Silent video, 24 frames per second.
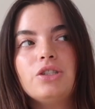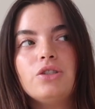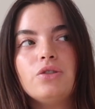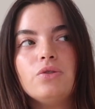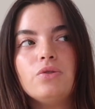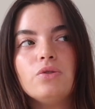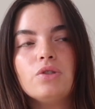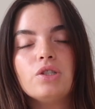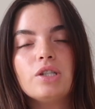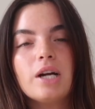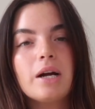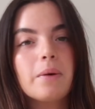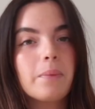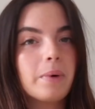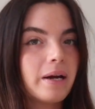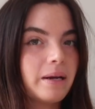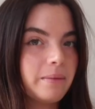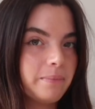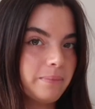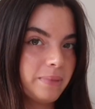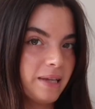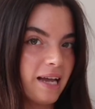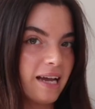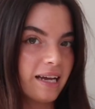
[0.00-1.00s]
to start
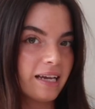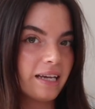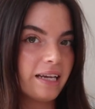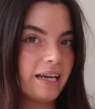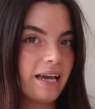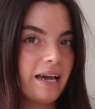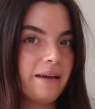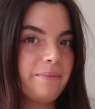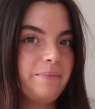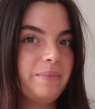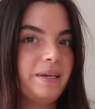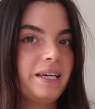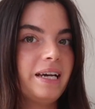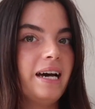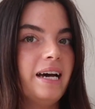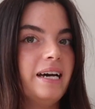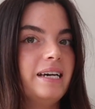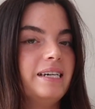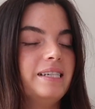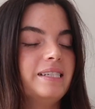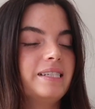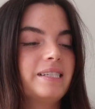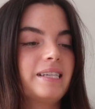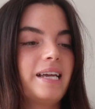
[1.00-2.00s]
wearing black again,
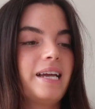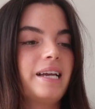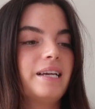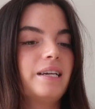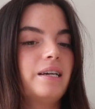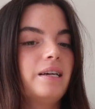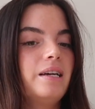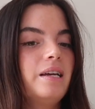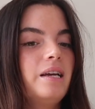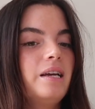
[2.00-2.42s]
because like